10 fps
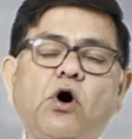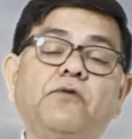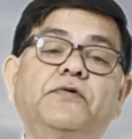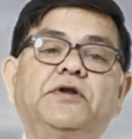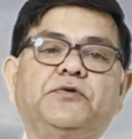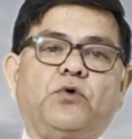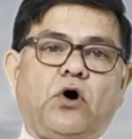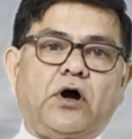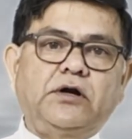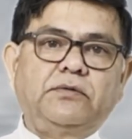often
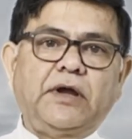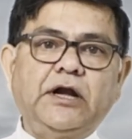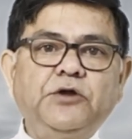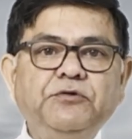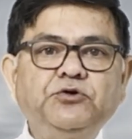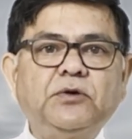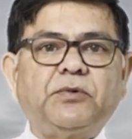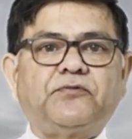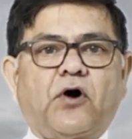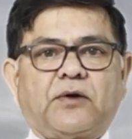reward individual
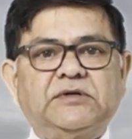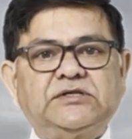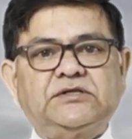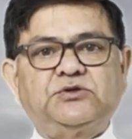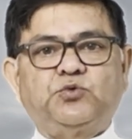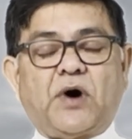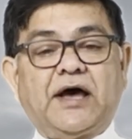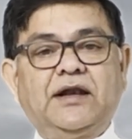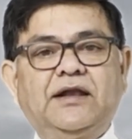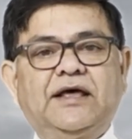performance
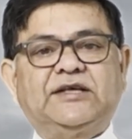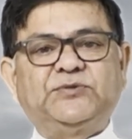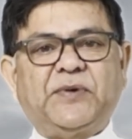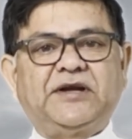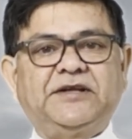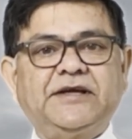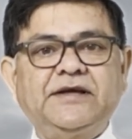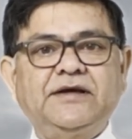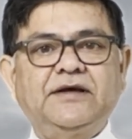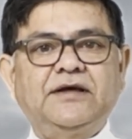while expecting
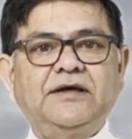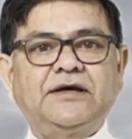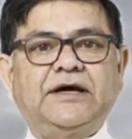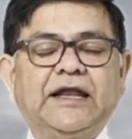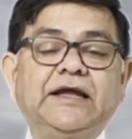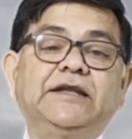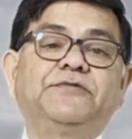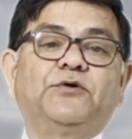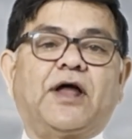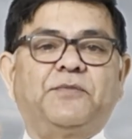collective
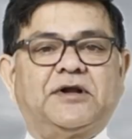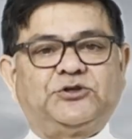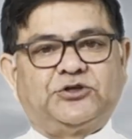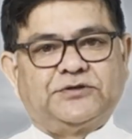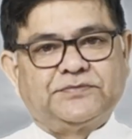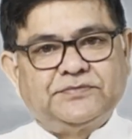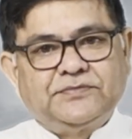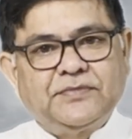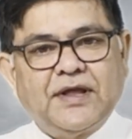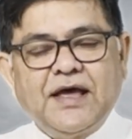collaboration.
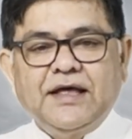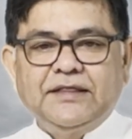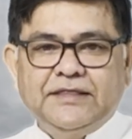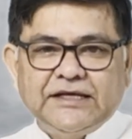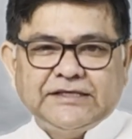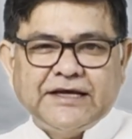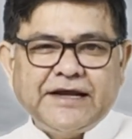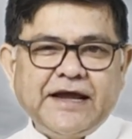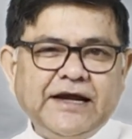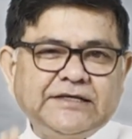This
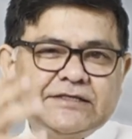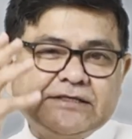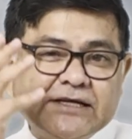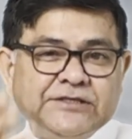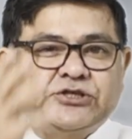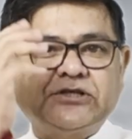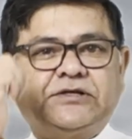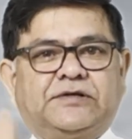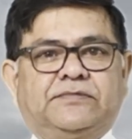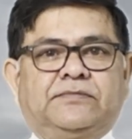creates
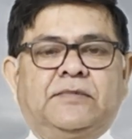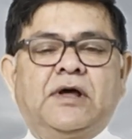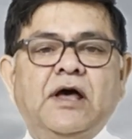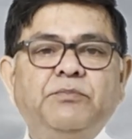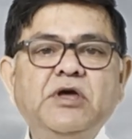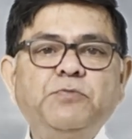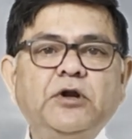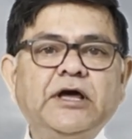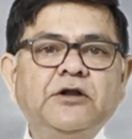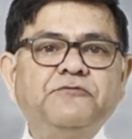tension. People
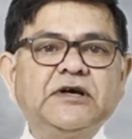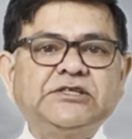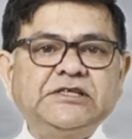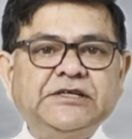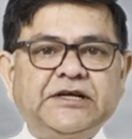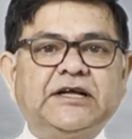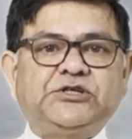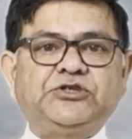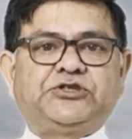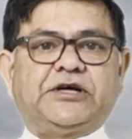invest in
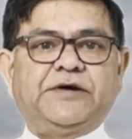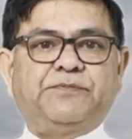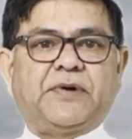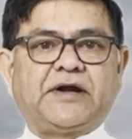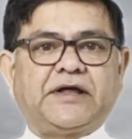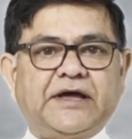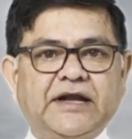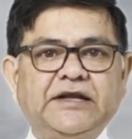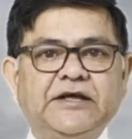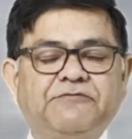relationship but get
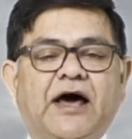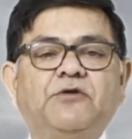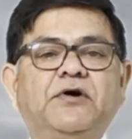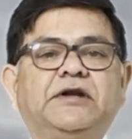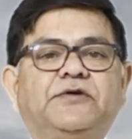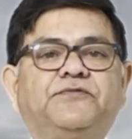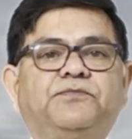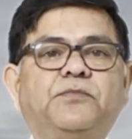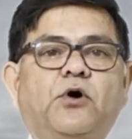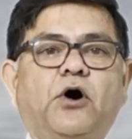evaluated
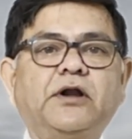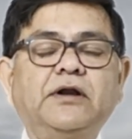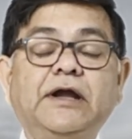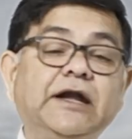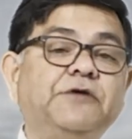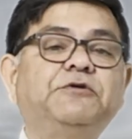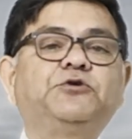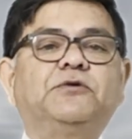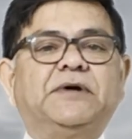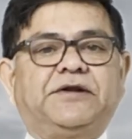on
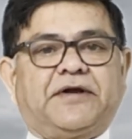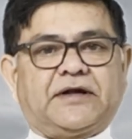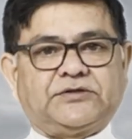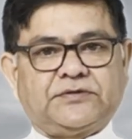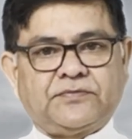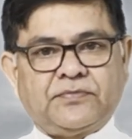individual metrics.